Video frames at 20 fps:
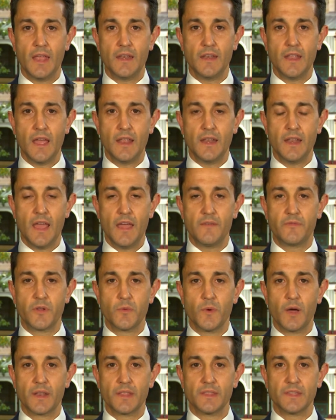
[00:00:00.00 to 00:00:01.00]
And
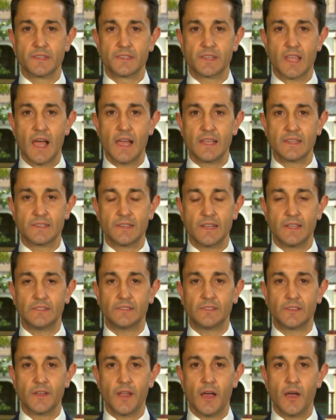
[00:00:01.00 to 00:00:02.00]
everyone in this case
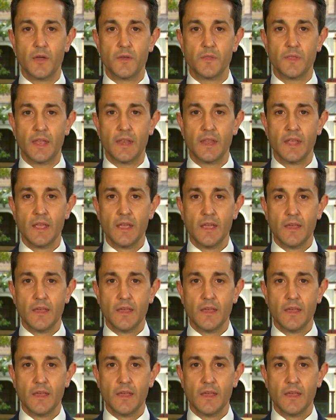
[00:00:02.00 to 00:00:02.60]
needs to know that